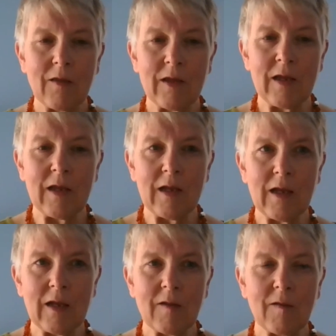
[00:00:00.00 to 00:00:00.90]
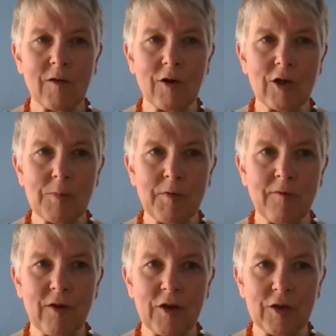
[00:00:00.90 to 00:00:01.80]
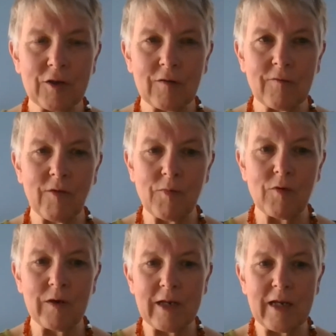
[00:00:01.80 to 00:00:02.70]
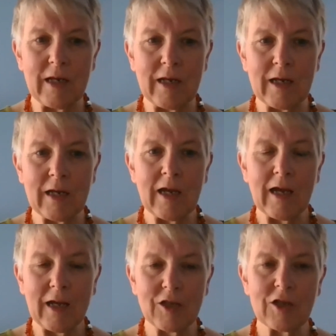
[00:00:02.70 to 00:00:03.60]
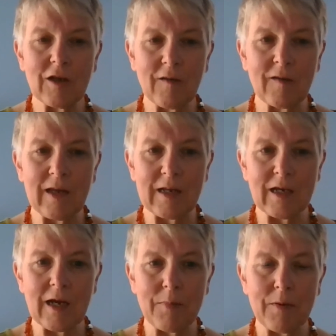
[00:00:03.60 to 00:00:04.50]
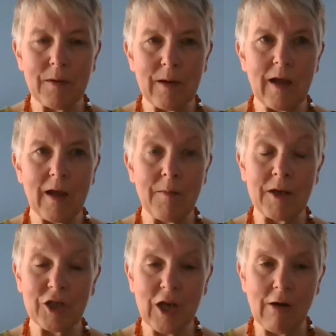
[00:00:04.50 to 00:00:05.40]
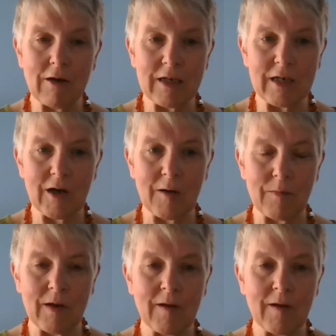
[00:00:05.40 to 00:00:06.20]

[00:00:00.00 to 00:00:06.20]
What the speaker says: the Scottish Professional Football League had just set up a charity arm.